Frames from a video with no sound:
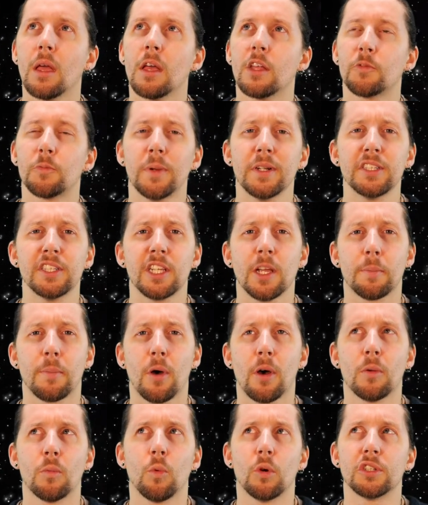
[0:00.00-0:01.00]
Especially
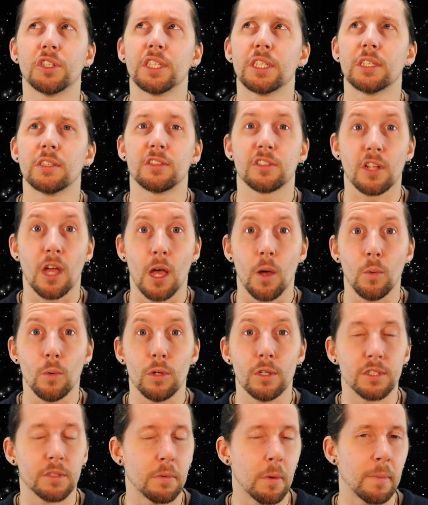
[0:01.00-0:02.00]
upon watching Star
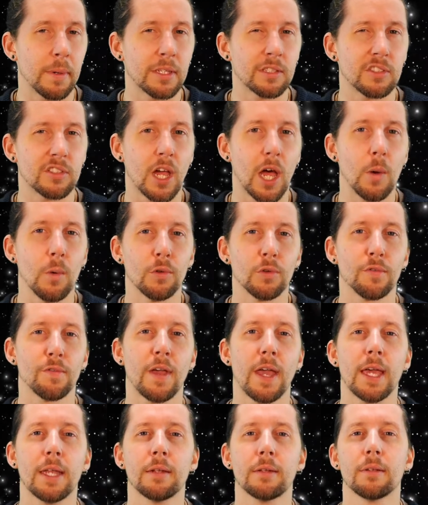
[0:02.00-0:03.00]
Wars, I'm a big Star Wars
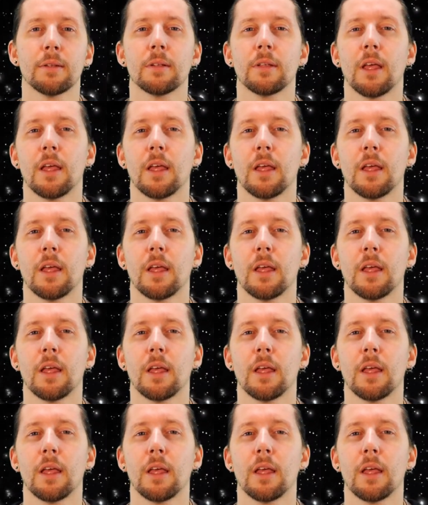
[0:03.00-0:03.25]
fan.